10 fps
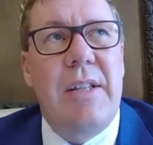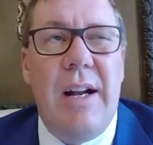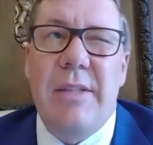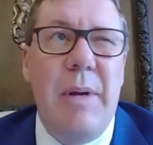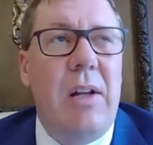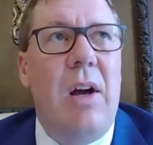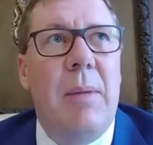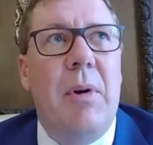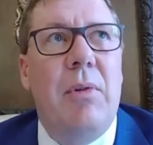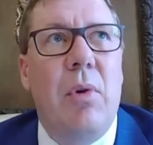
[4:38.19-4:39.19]
and I speak a
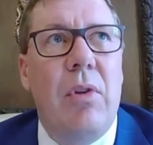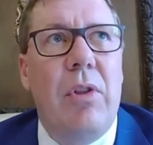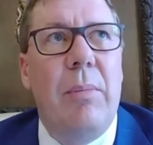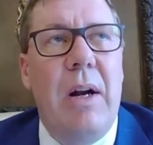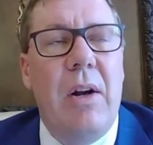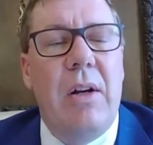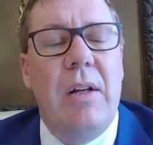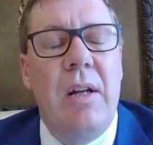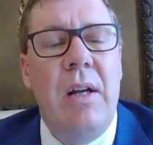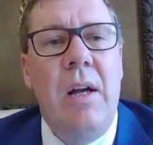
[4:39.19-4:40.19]
lot about North
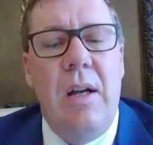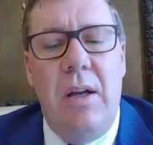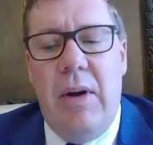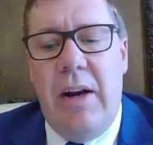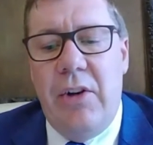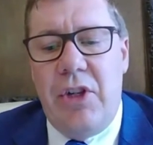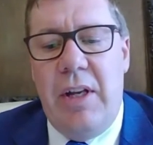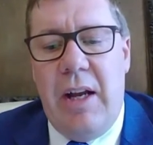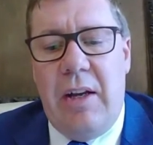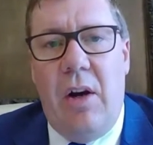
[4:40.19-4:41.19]
American, you know,
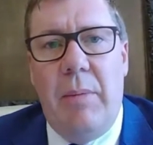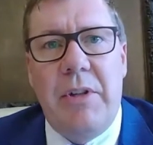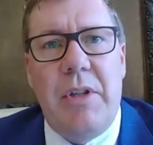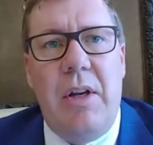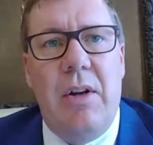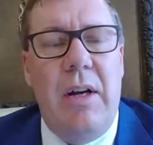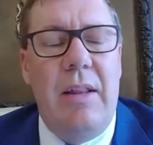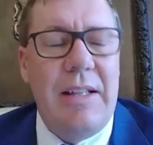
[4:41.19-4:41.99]
energy and economic security.